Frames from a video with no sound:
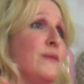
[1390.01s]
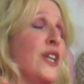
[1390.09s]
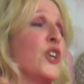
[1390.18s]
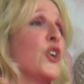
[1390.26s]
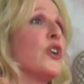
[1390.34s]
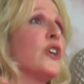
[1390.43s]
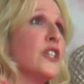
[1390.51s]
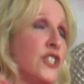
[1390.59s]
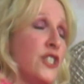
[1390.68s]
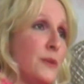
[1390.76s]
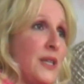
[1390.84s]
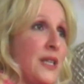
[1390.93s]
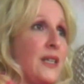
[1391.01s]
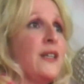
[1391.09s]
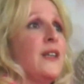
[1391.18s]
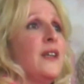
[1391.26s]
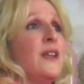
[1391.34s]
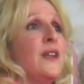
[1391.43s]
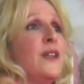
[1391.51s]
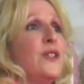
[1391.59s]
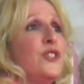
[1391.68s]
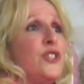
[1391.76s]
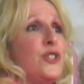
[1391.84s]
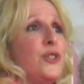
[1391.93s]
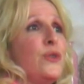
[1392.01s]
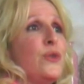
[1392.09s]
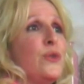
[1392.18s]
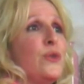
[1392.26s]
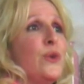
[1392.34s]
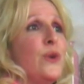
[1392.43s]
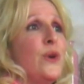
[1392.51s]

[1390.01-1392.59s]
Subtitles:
encouraged me to